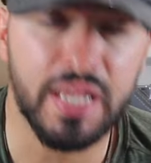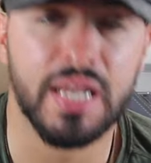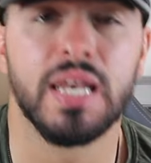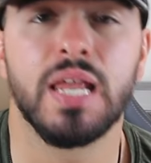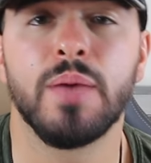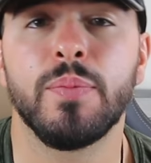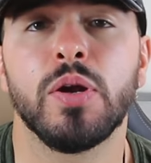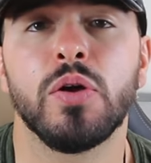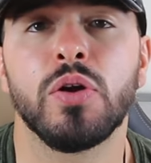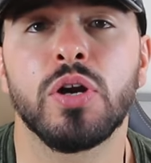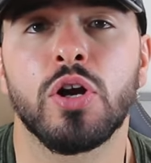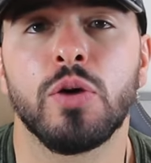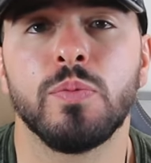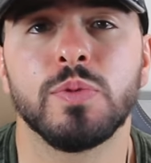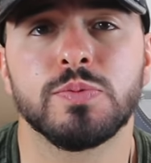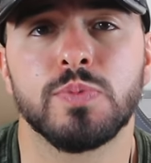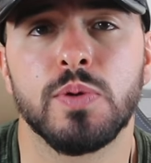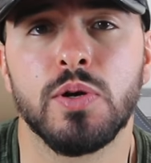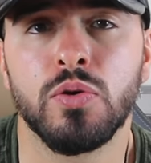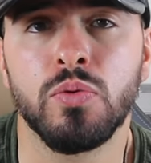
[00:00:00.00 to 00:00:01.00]
let me know in the
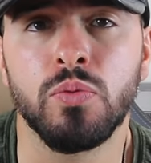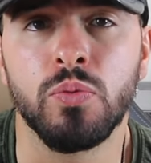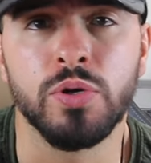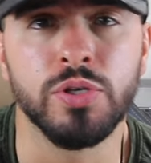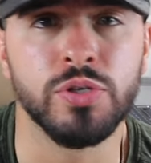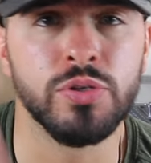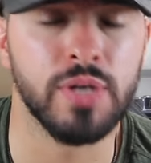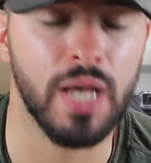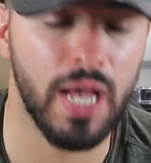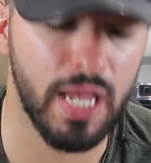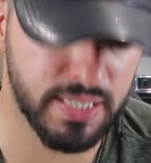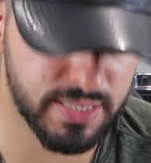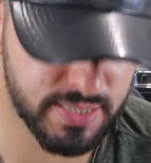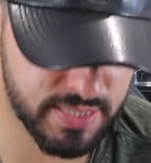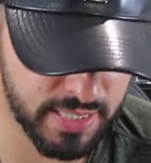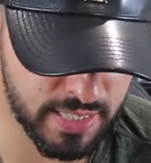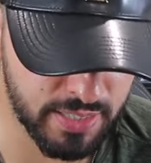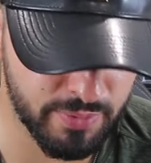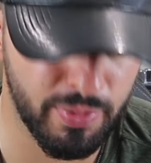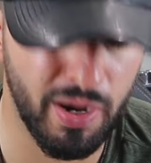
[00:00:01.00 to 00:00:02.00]
comments below what you guys
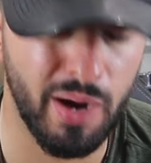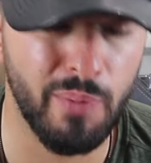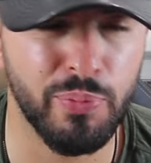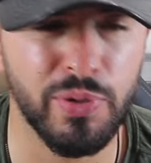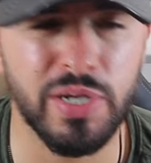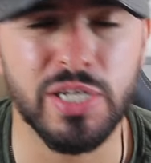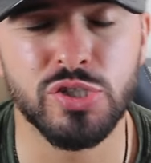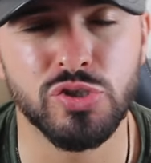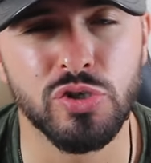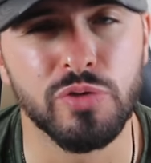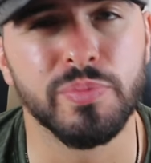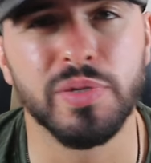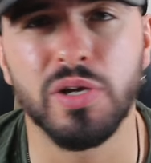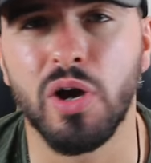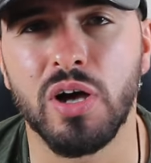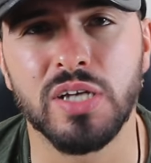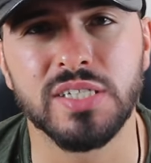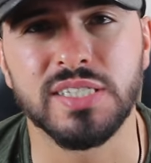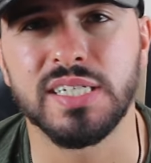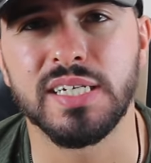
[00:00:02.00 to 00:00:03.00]
think. But I'm pretty sure me
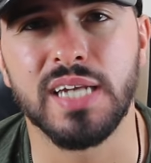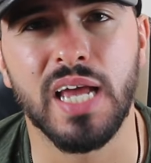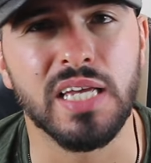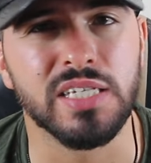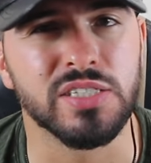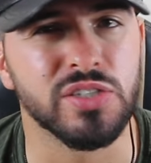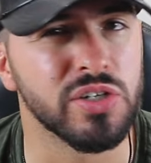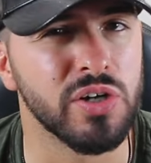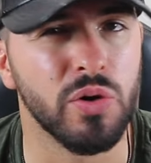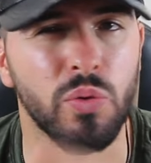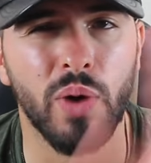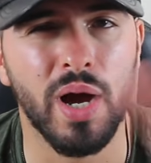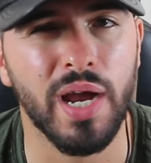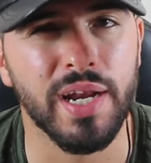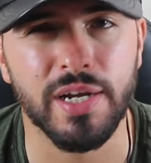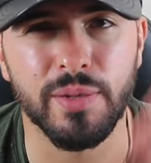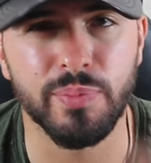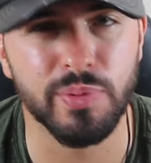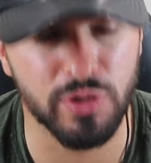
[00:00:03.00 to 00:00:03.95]
asking that is going to wind up a